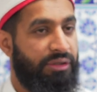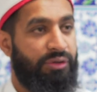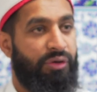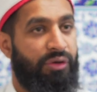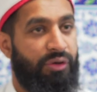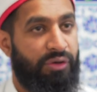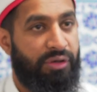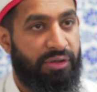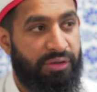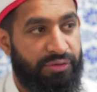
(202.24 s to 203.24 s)
no
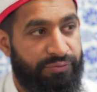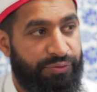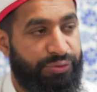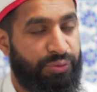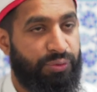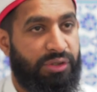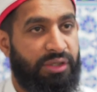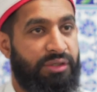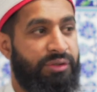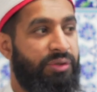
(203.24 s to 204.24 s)
fusuq,
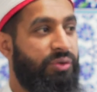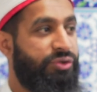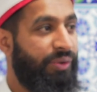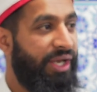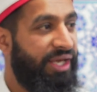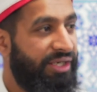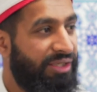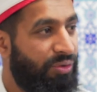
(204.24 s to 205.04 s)
no swearing,